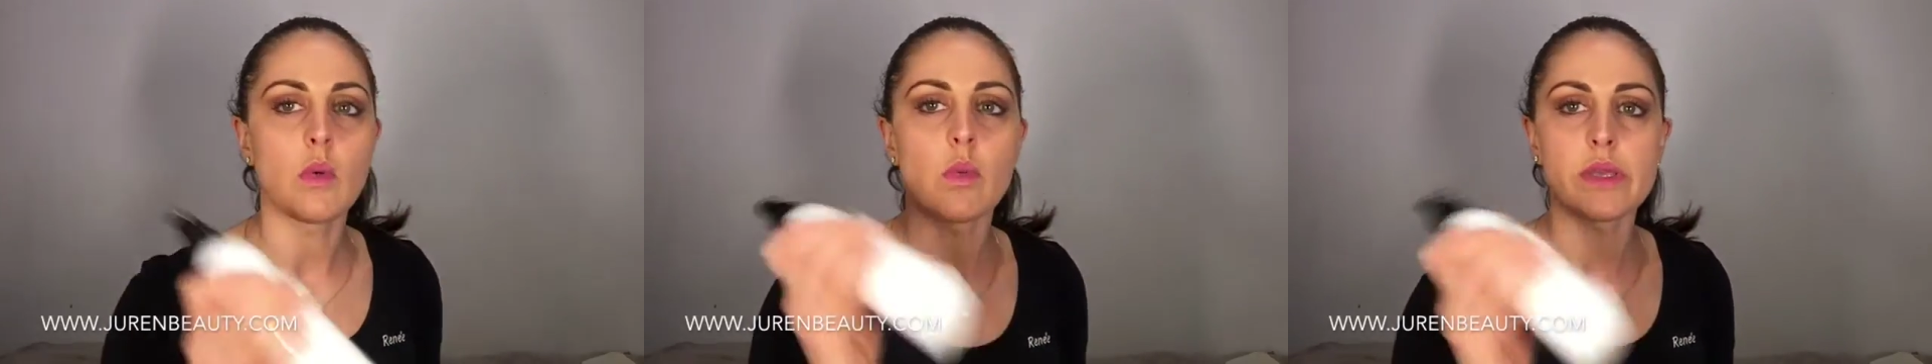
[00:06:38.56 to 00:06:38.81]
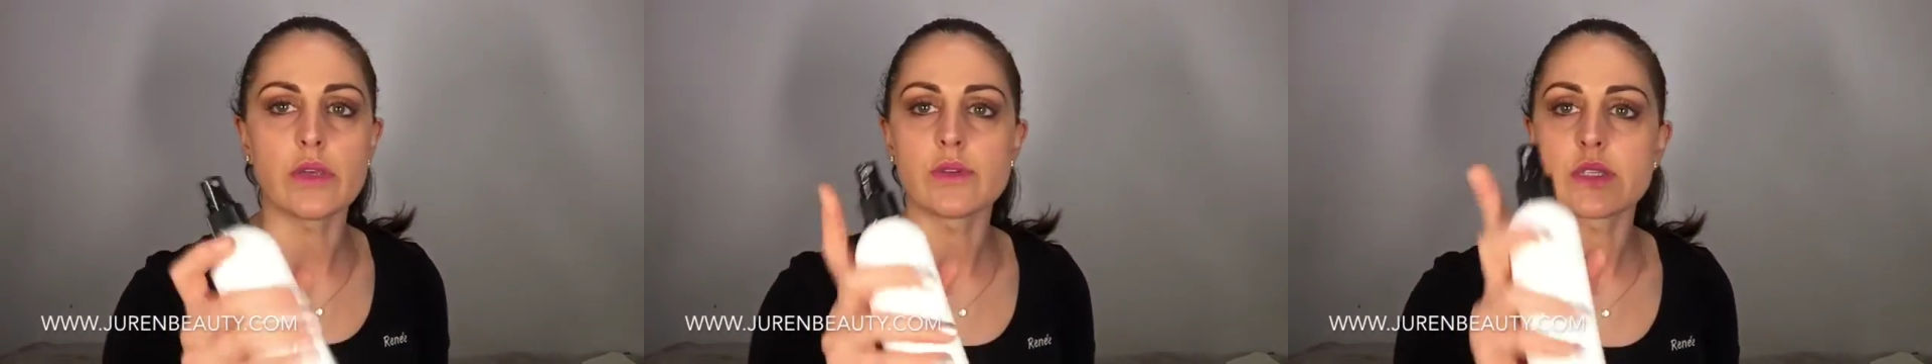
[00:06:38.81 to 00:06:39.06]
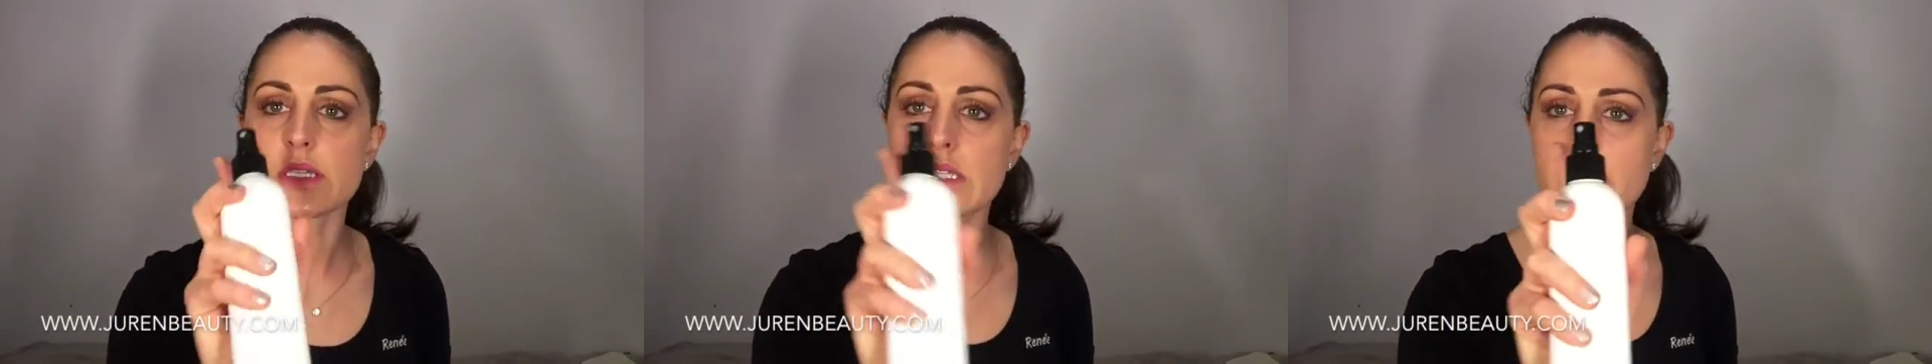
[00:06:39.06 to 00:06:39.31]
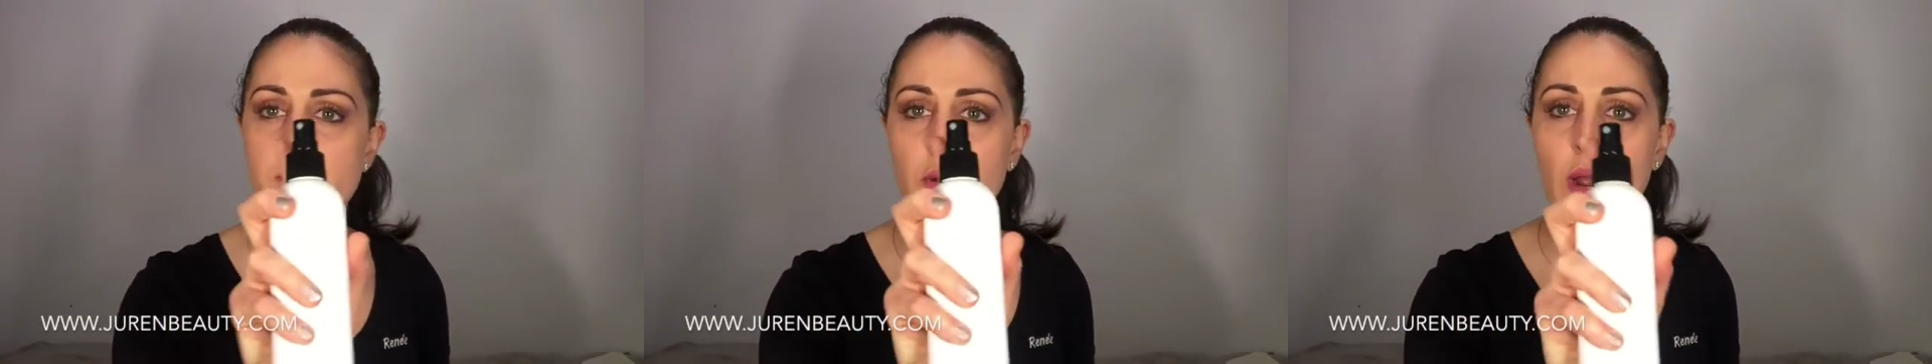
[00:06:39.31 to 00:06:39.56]
we use a
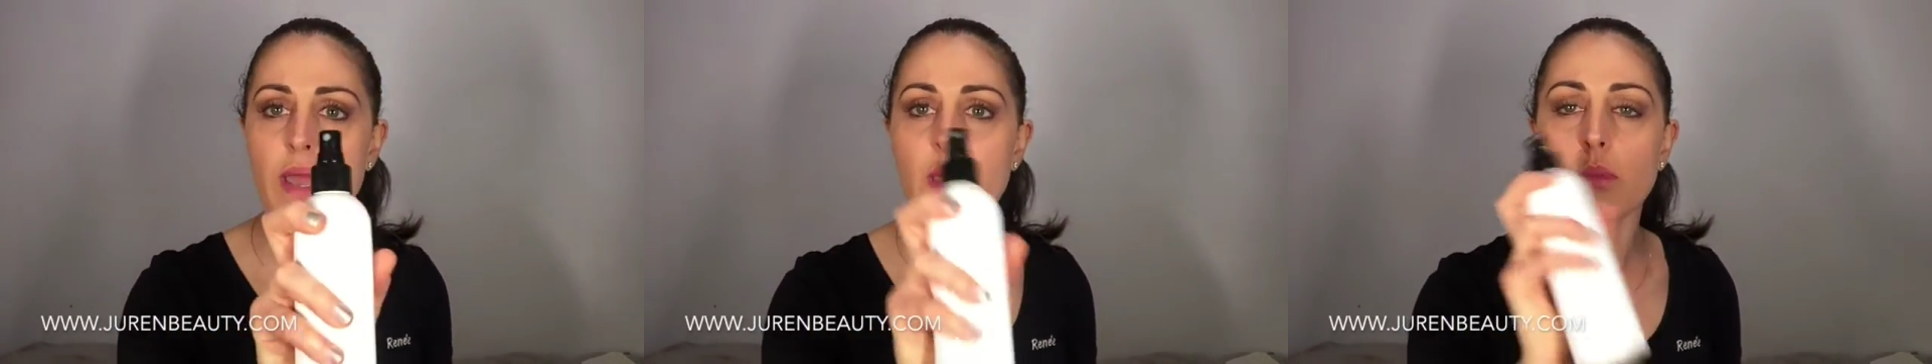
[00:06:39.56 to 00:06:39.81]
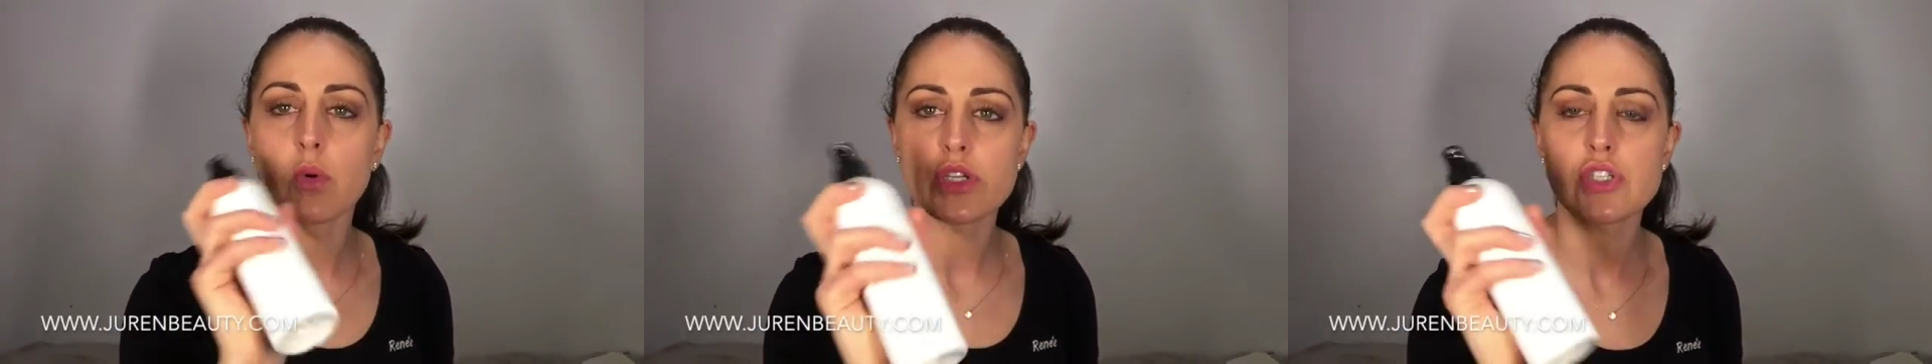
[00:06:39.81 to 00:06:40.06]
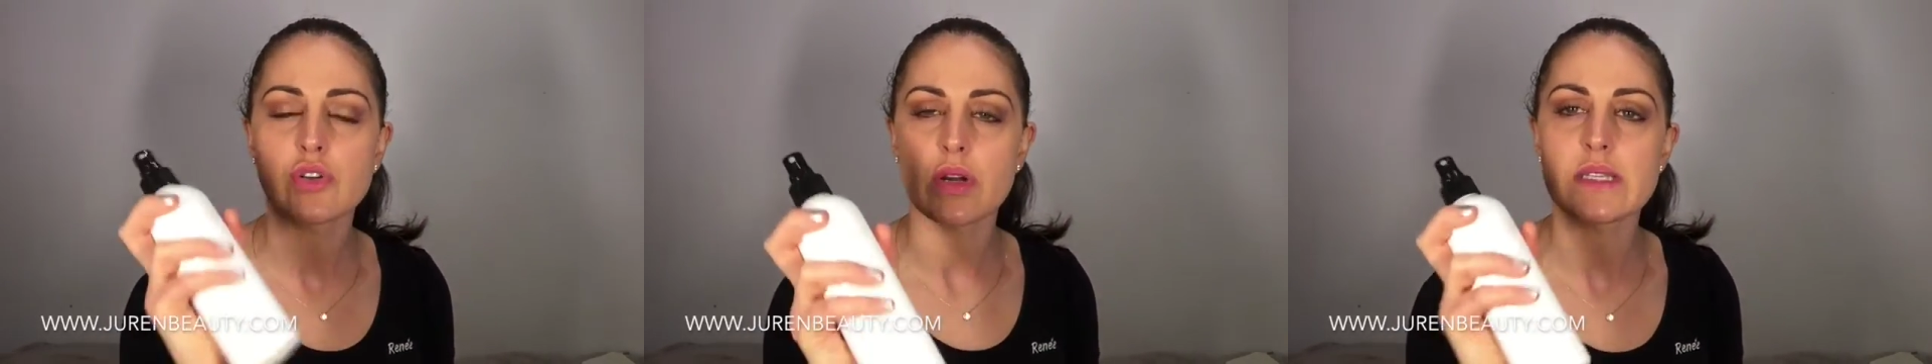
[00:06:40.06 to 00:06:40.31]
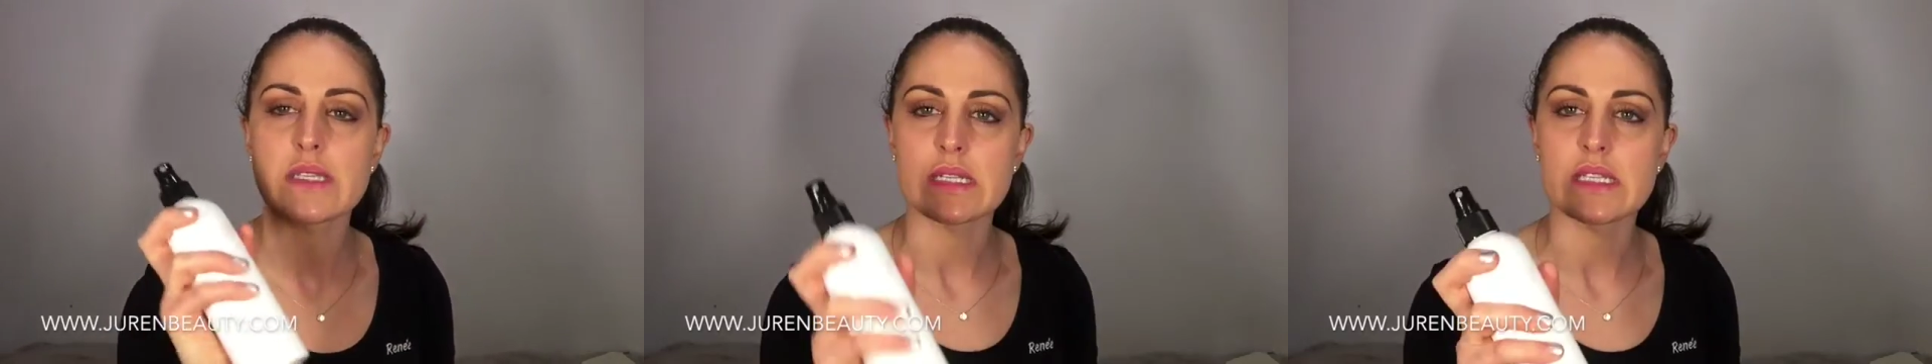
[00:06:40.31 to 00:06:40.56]
spray, a
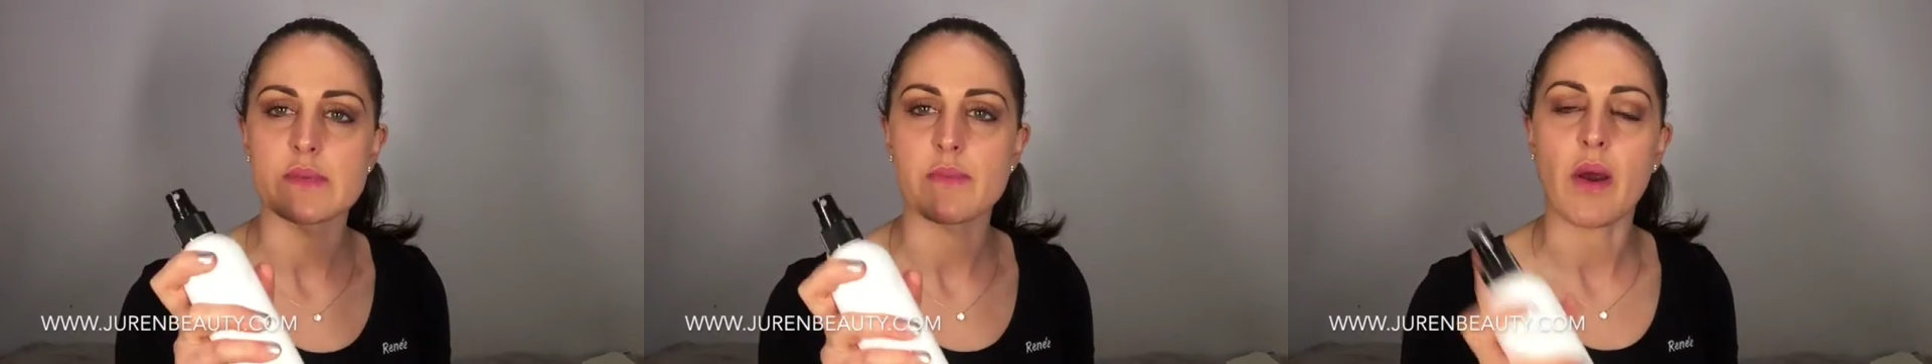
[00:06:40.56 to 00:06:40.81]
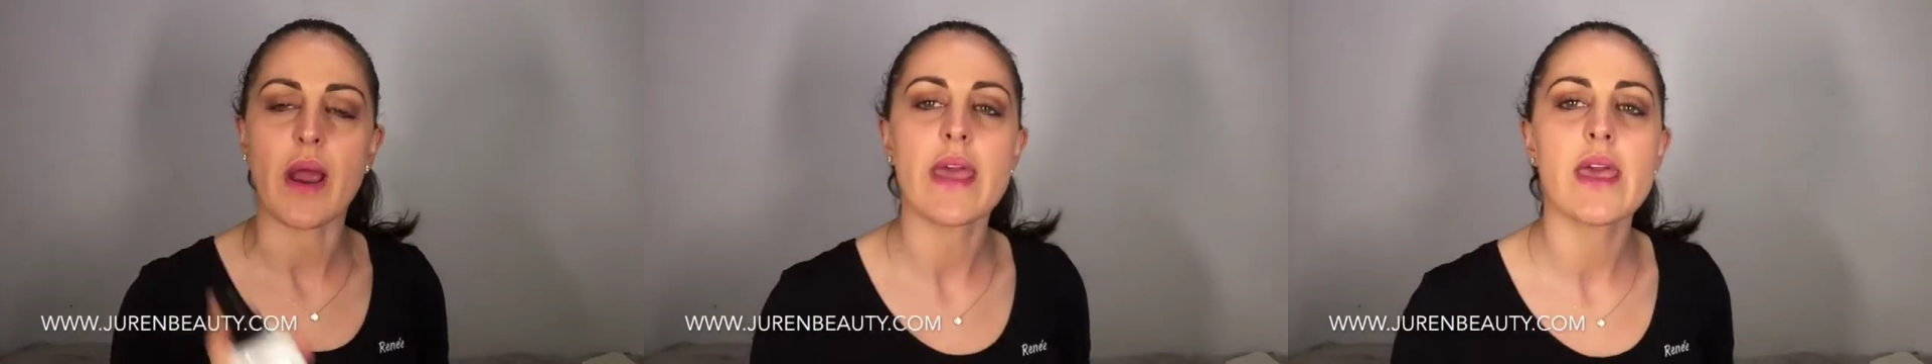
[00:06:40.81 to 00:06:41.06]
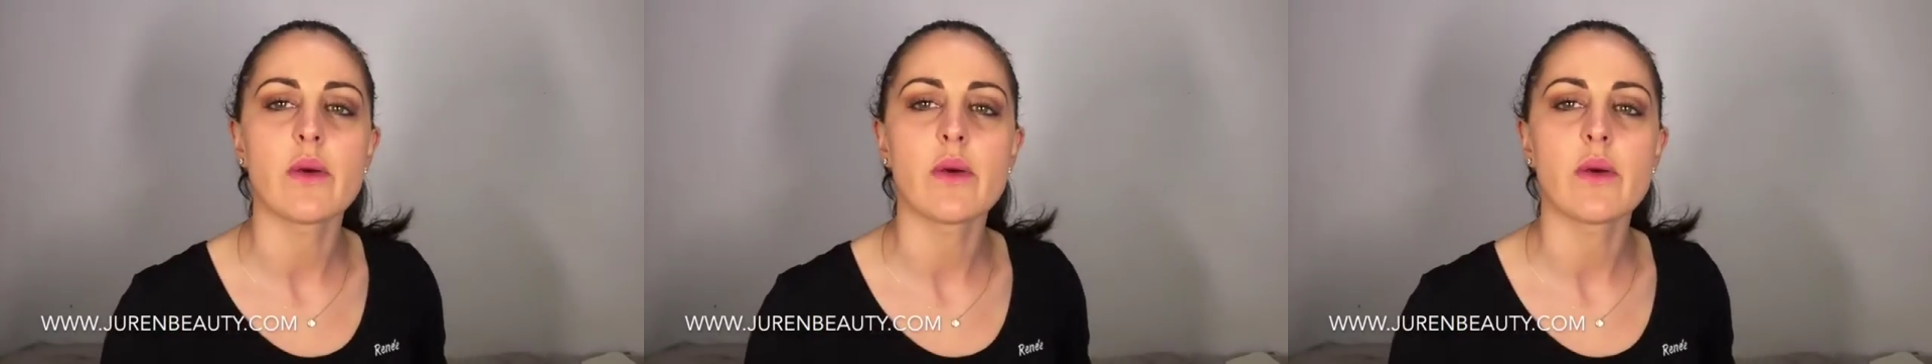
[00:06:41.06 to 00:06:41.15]
moisturizing spray,